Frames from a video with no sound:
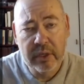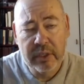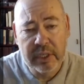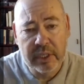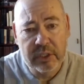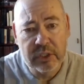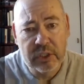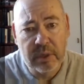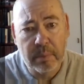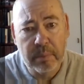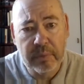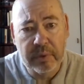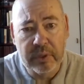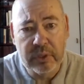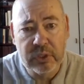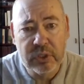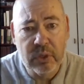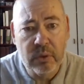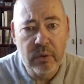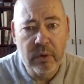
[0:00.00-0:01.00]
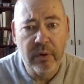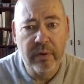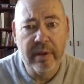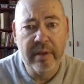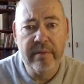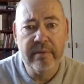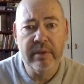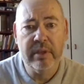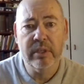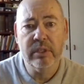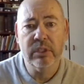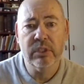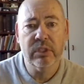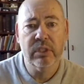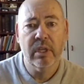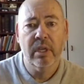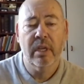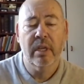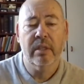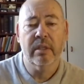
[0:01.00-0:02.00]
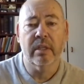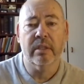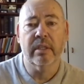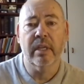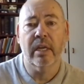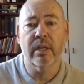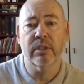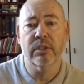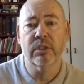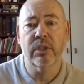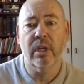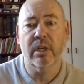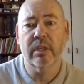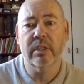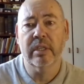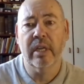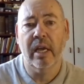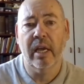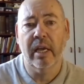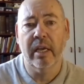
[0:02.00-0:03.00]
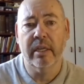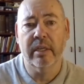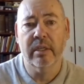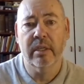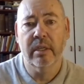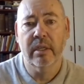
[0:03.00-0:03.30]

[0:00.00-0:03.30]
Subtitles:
did something so grievous that that son died.